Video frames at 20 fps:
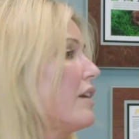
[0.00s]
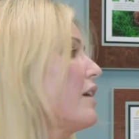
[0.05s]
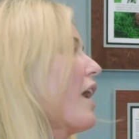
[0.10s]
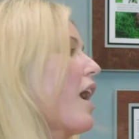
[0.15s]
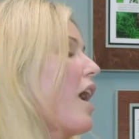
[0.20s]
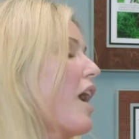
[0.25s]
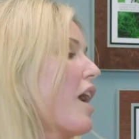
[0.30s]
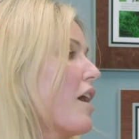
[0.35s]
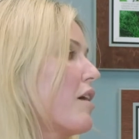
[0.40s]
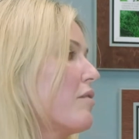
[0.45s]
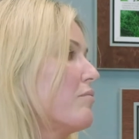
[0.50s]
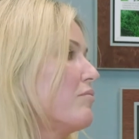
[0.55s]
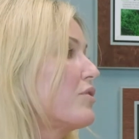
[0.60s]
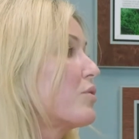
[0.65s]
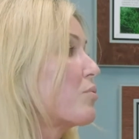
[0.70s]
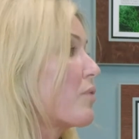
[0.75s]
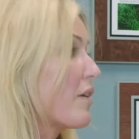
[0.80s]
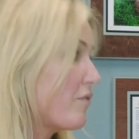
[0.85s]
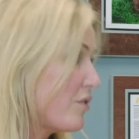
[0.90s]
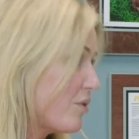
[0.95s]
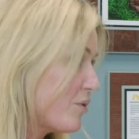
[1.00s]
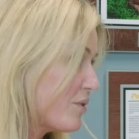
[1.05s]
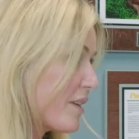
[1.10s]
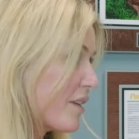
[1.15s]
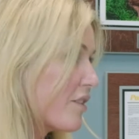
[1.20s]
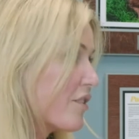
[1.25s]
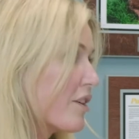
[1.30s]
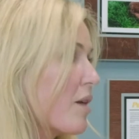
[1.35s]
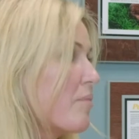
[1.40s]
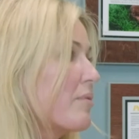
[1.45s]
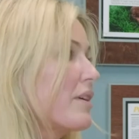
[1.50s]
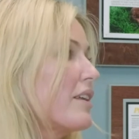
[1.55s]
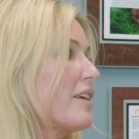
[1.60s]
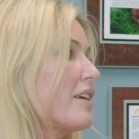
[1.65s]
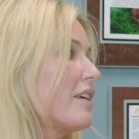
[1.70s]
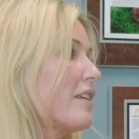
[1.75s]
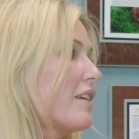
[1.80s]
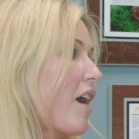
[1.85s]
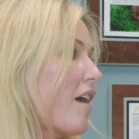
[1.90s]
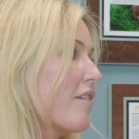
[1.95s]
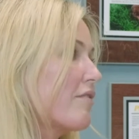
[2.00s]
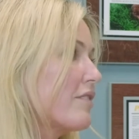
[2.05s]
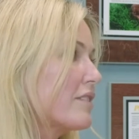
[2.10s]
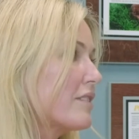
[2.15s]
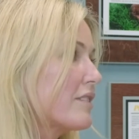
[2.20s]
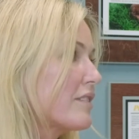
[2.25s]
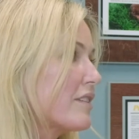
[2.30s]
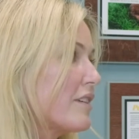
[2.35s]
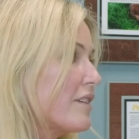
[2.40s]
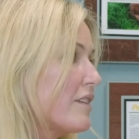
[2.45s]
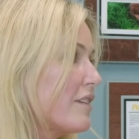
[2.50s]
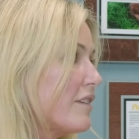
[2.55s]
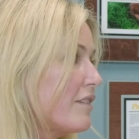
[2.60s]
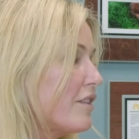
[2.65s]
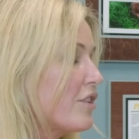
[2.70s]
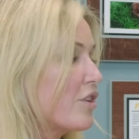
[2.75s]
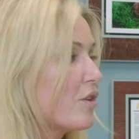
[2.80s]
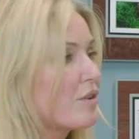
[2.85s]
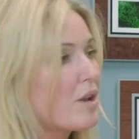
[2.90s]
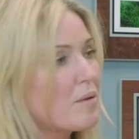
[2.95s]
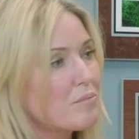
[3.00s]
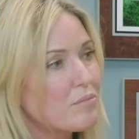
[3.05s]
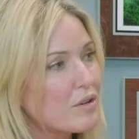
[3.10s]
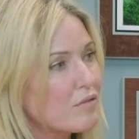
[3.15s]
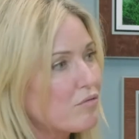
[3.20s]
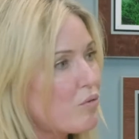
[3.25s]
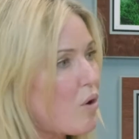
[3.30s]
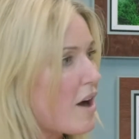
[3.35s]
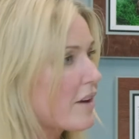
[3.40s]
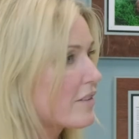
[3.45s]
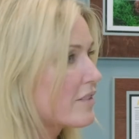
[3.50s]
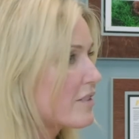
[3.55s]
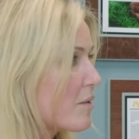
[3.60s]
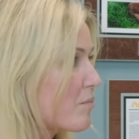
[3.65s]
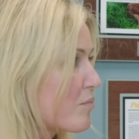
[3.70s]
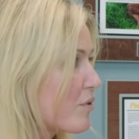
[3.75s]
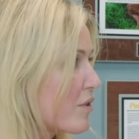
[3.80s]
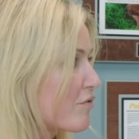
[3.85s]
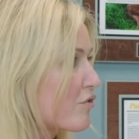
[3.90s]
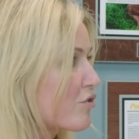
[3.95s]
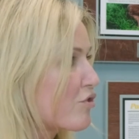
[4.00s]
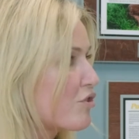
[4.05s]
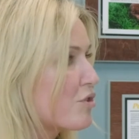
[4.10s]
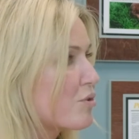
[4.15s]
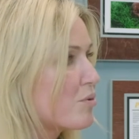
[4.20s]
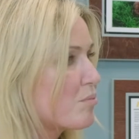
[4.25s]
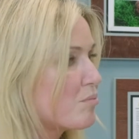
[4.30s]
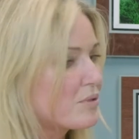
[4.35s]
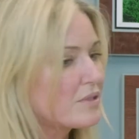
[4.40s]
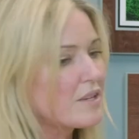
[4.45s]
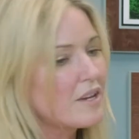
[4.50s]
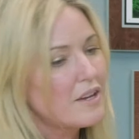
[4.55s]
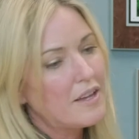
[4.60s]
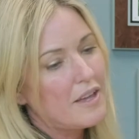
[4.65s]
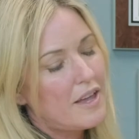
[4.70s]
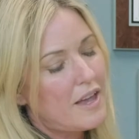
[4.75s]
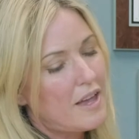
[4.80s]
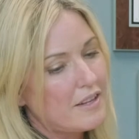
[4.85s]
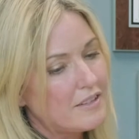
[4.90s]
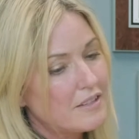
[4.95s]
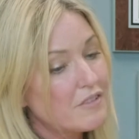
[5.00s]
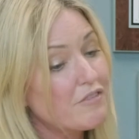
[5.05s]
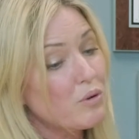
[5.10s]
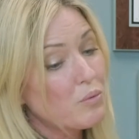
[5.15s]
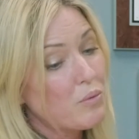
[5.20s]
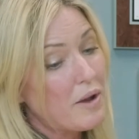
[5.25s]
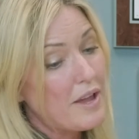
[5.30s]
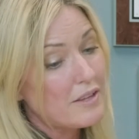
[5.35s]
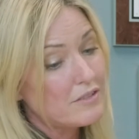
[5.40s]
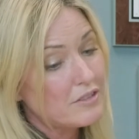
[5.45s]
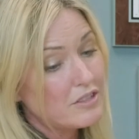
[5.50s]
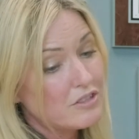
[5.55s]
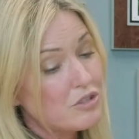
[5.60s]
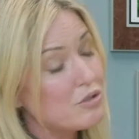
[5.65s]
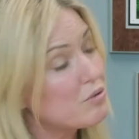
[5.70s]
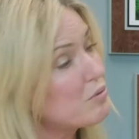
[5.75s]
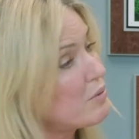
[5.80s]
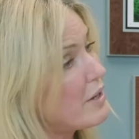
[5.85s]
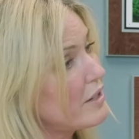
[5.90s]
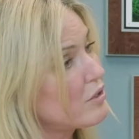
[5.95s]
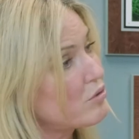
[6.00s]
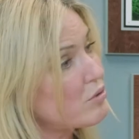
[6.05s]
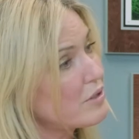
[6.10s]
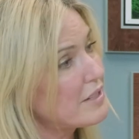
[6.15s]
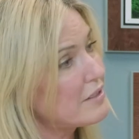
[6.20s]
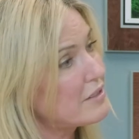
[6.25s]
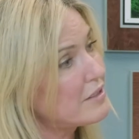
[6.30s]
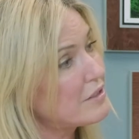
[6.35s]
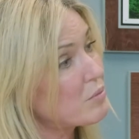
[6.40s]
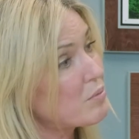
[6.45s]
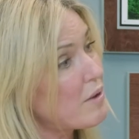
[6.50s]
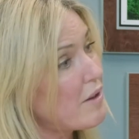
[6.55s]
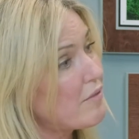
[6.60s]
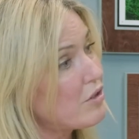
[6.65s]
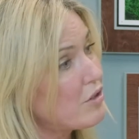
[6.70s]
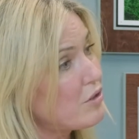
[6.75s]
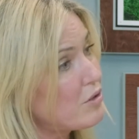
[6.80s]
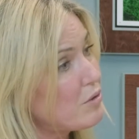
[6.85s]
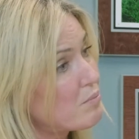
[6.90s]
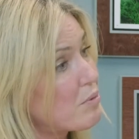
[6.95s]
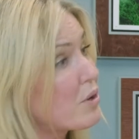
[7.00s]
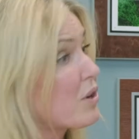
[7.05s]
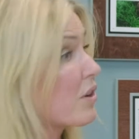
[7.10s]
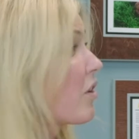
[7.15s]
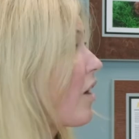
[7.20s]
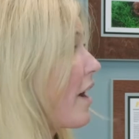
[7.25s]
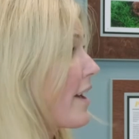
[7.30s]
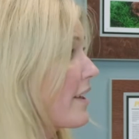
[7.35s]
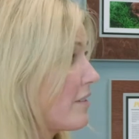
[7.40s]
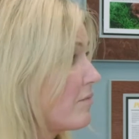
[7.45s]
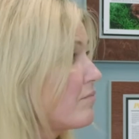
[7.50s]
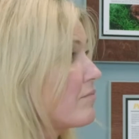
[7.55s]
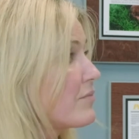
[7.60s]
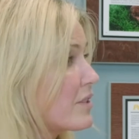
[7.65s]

the revenues that are coming in, obviously, number of walks, number of grooms, and different ways to increase the revenue per client.